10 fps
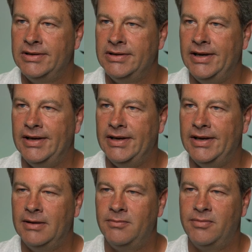I'm
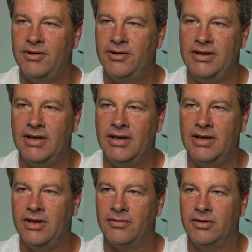pretty thrilled
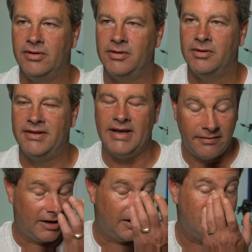about that.
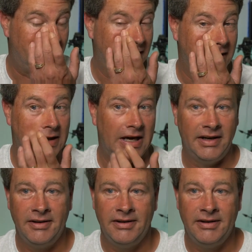I'm not gonna lie.